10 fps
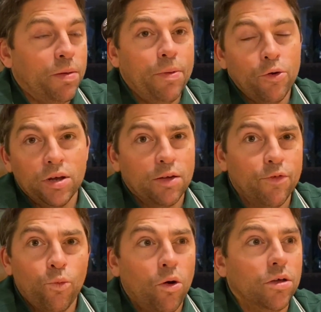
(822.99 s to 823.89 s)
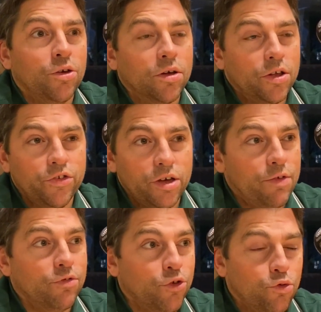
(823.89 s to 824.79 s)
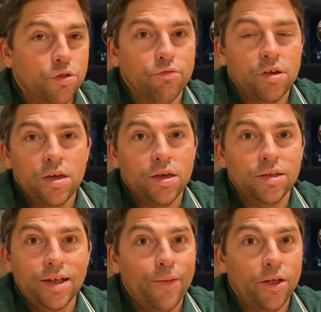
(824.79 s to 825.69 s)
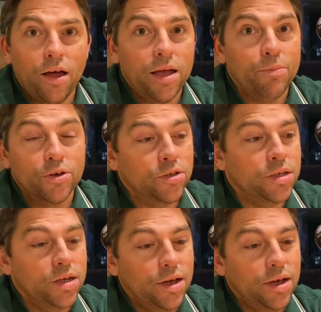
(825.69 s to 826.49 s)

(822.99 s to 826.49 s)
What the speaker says: building for what you can achieve 2-3 years down the line, because